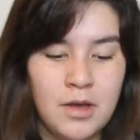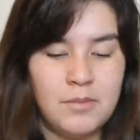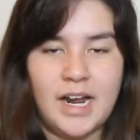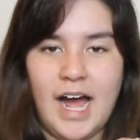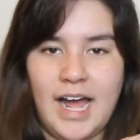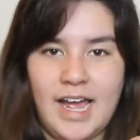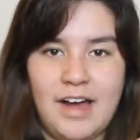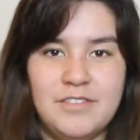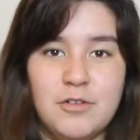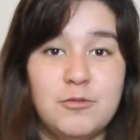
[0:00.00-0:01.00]
but I
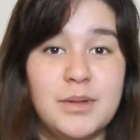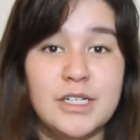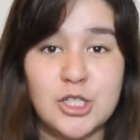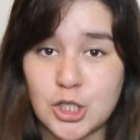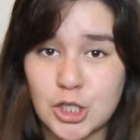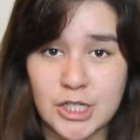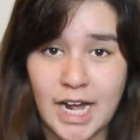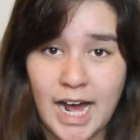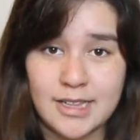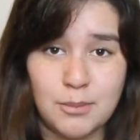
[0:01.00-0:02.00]
have never been good
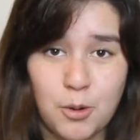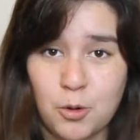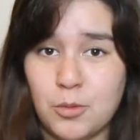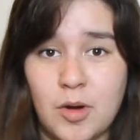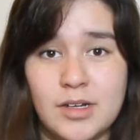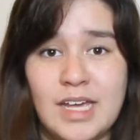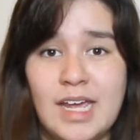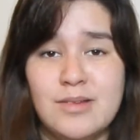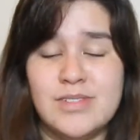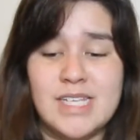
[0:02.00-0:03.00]
at the Pokemon
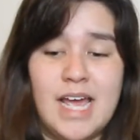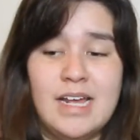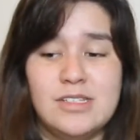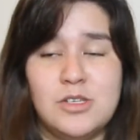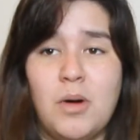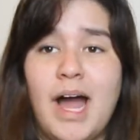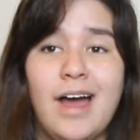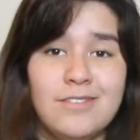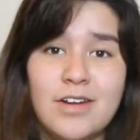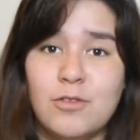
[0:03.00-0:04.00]
games, and so I
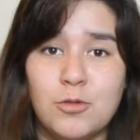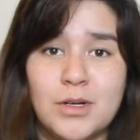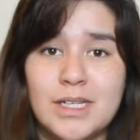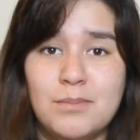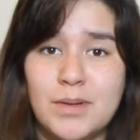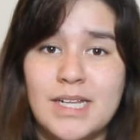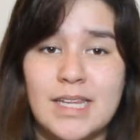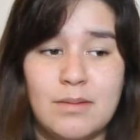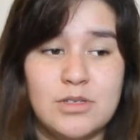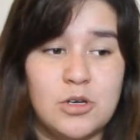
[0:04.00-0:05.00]
have never really beaten them.